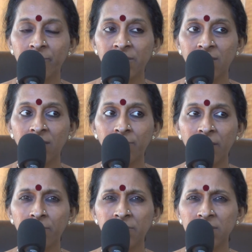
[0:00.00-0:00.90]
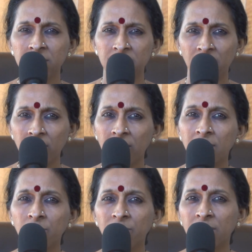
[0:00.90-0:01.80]
But he made me sink
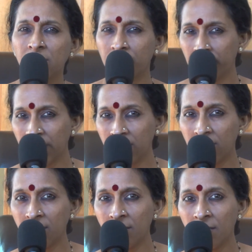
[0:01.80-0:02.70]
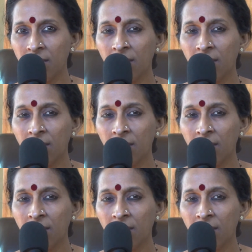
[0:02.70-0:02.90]
into it completely.